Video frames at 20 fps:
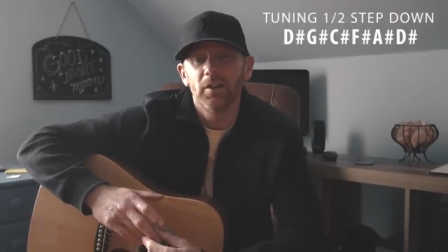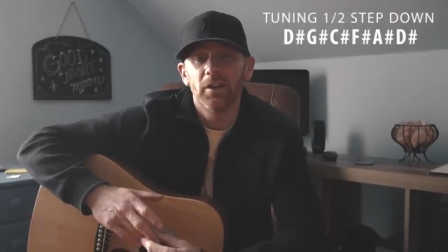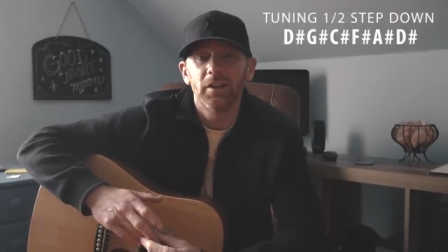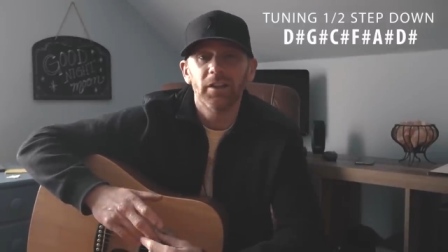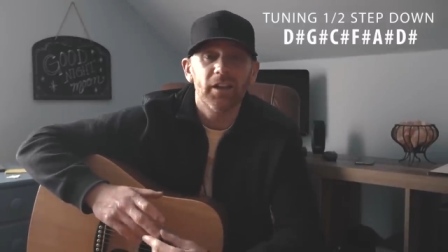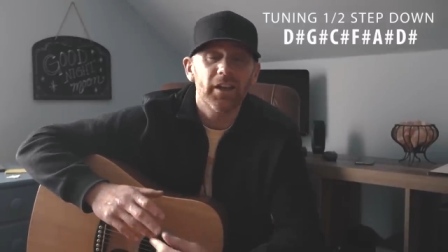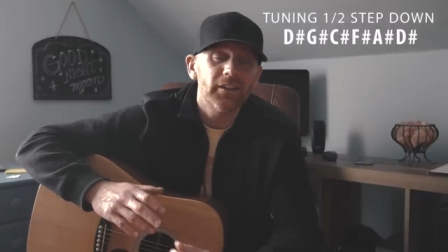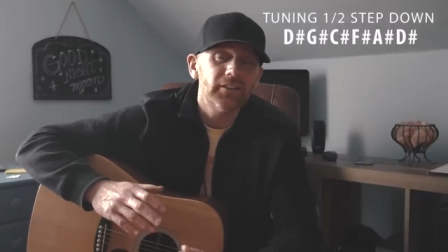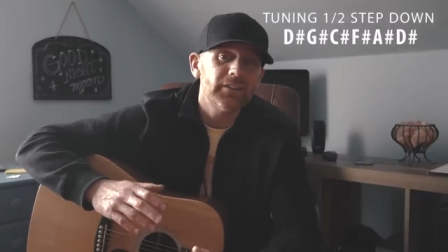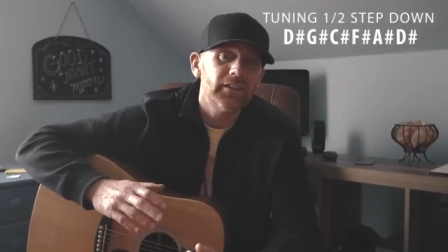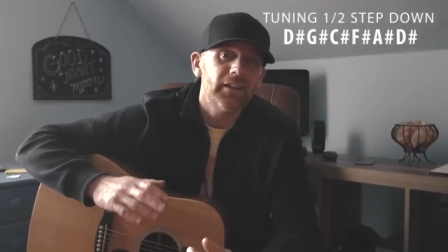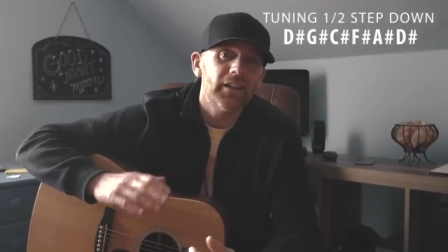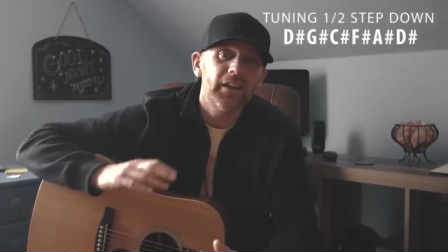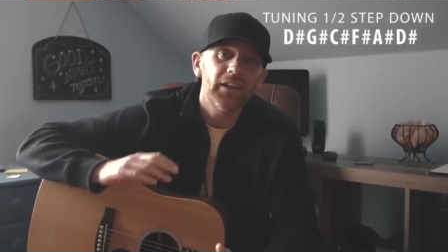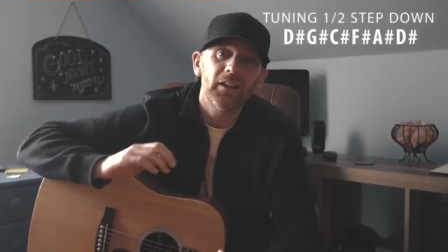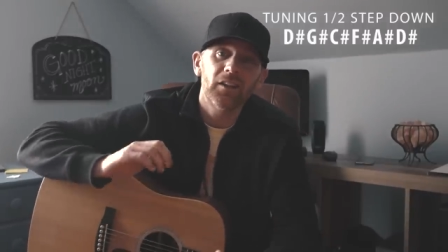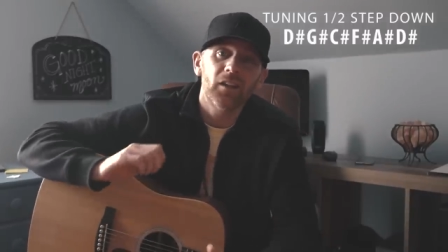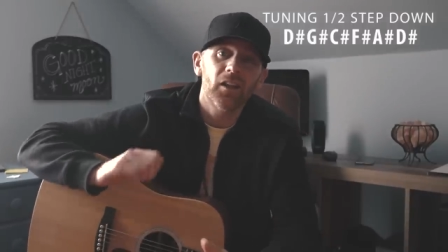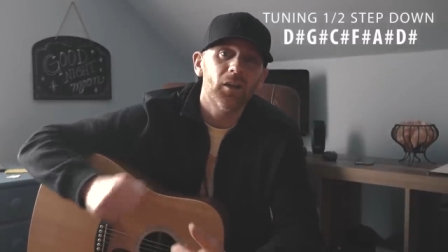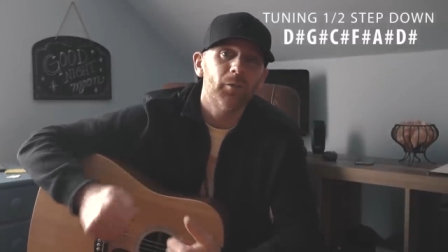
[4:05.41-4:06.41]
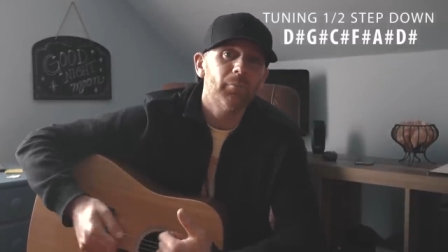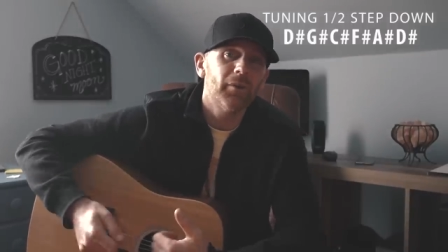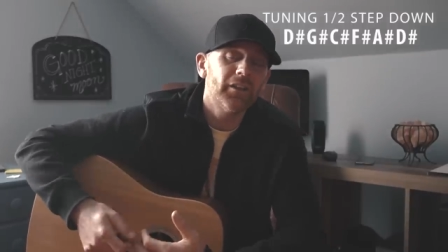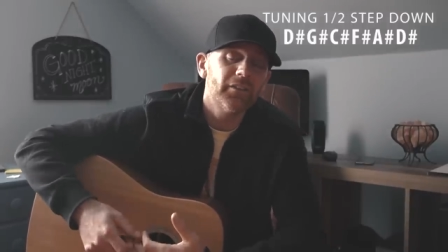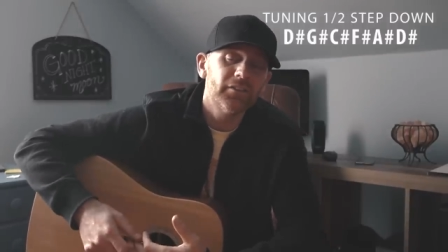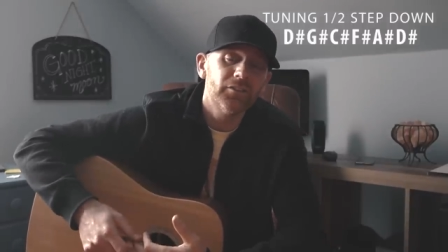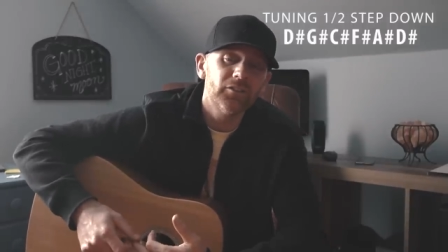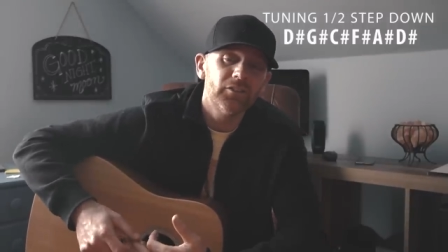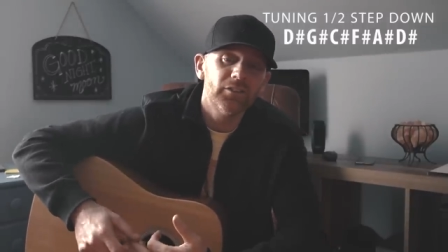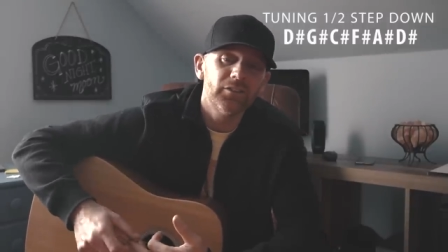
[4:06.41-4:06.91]
And like I said, I get a lot of
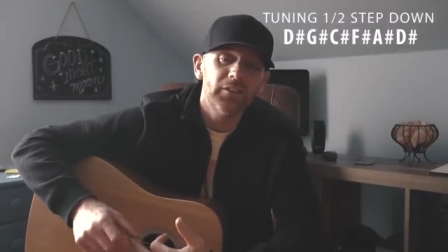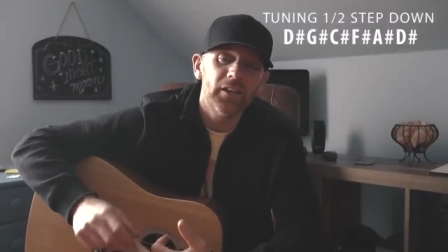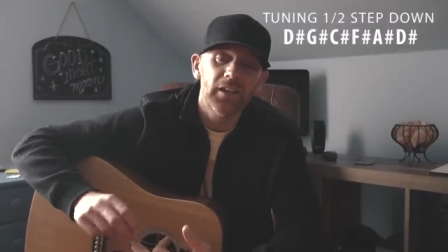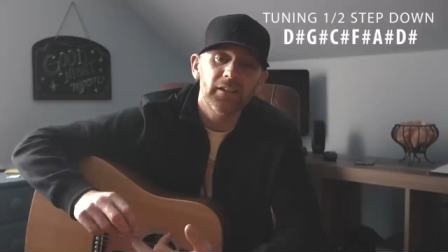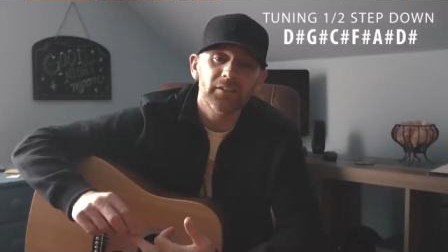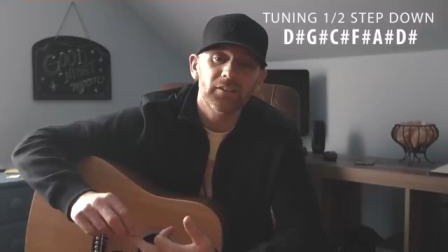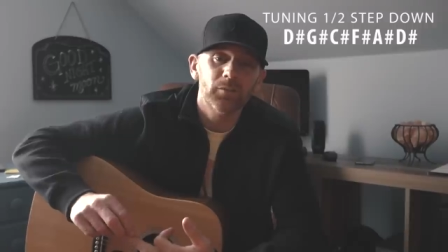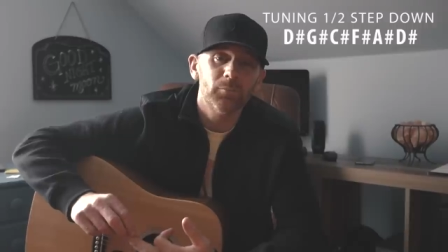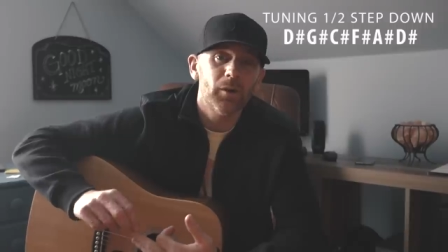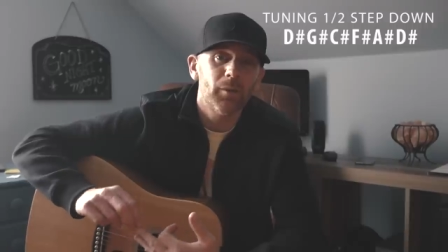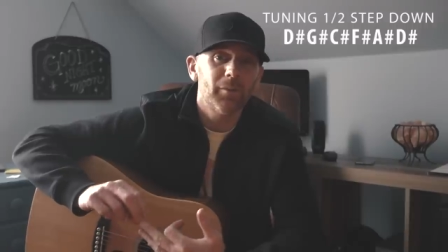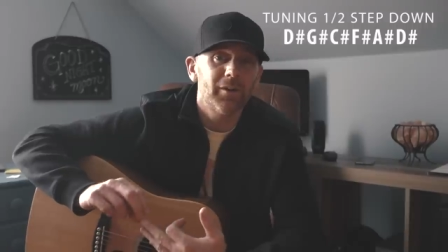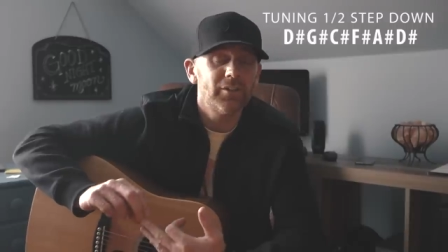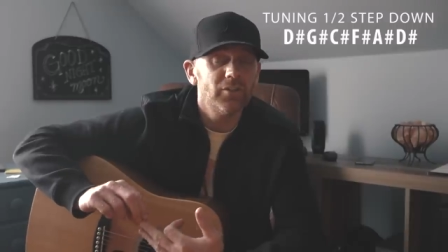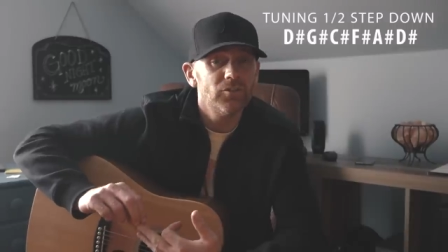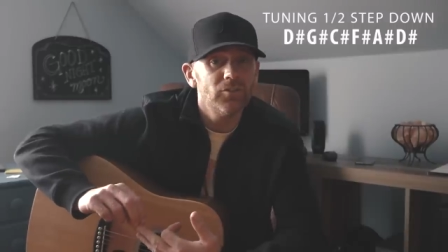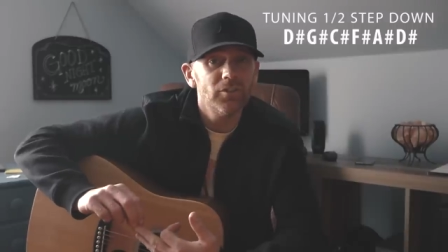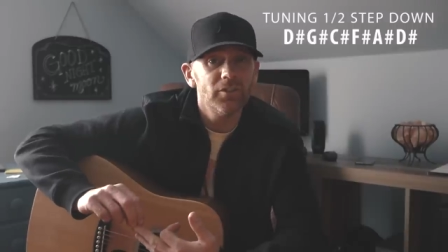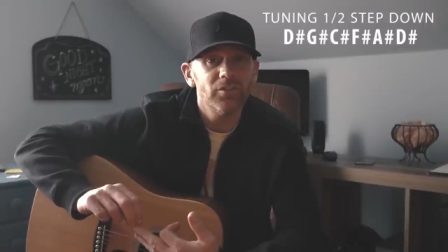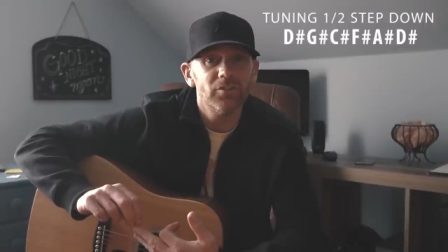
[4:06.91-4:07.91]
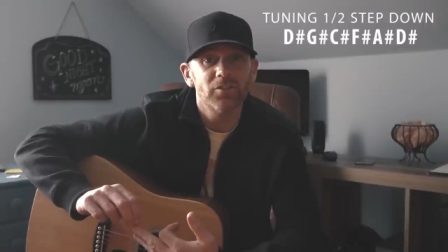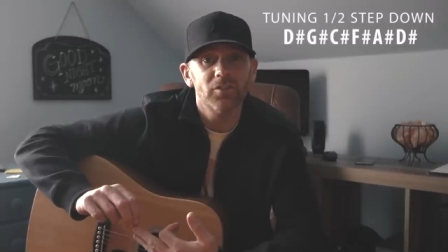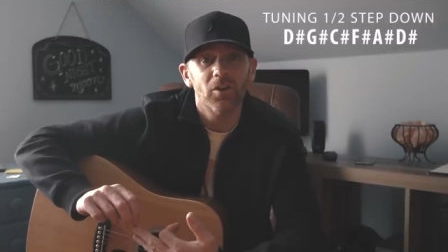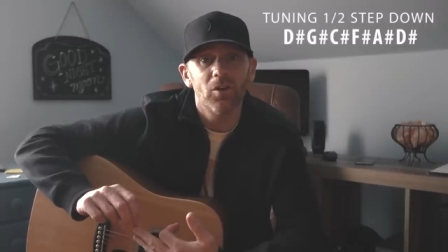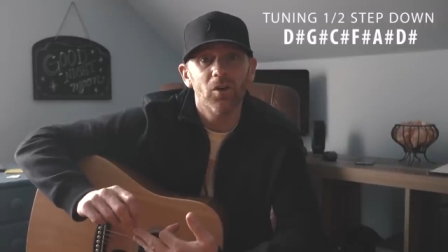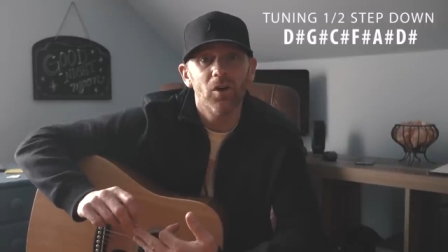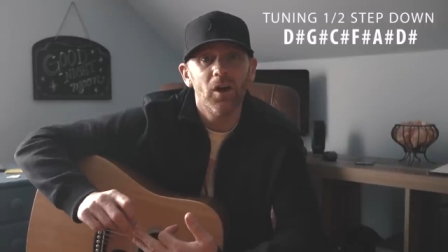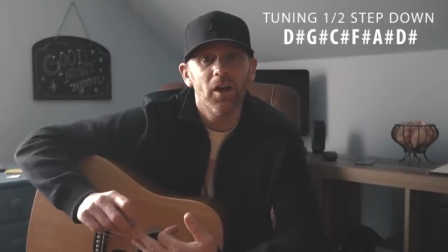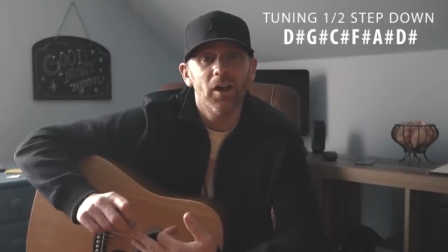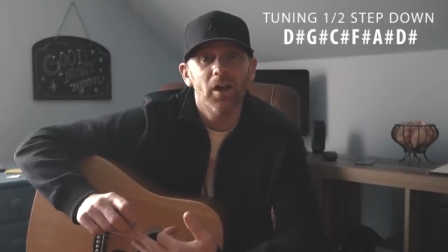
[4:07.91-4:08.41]
messages asking about my tunings,
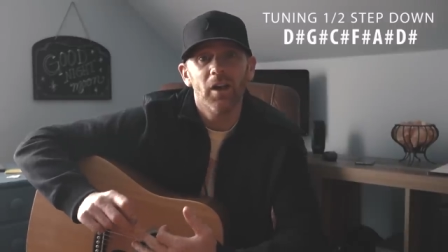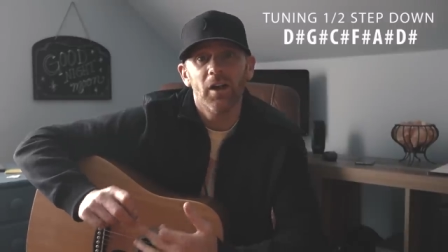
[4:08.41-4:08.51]
so